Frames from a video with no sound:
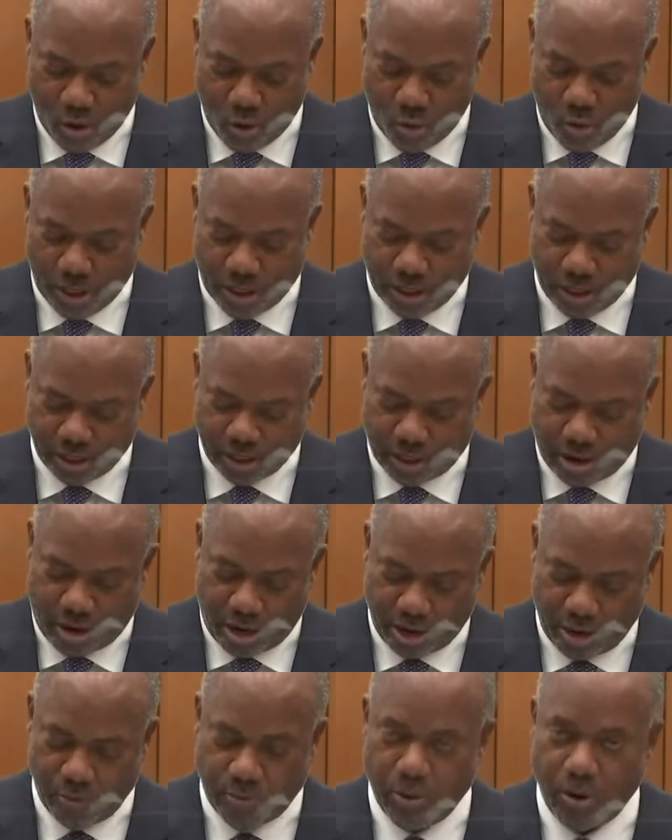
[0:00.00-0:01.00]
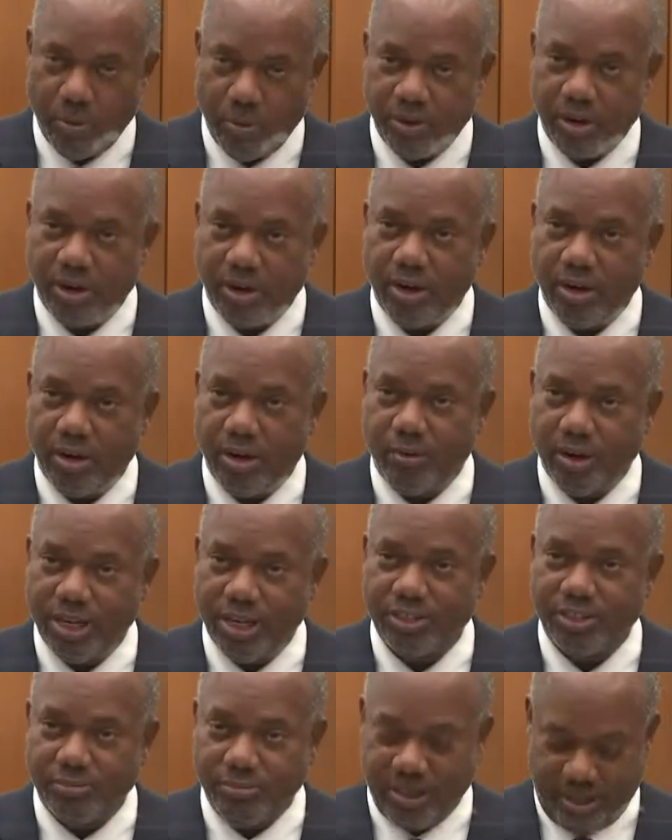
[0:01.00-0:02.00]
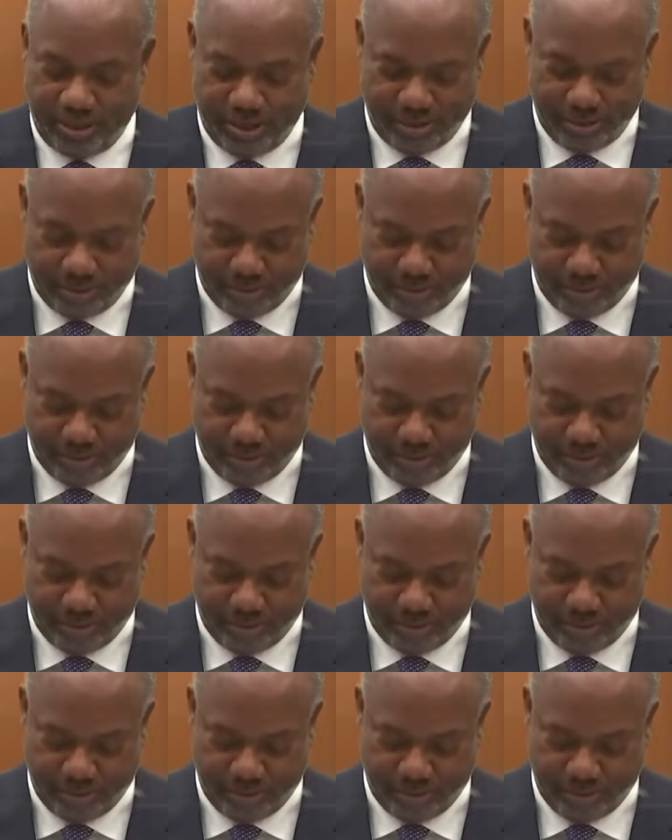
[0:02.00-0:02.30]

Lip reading: What does cardiopulmonary arrest mean?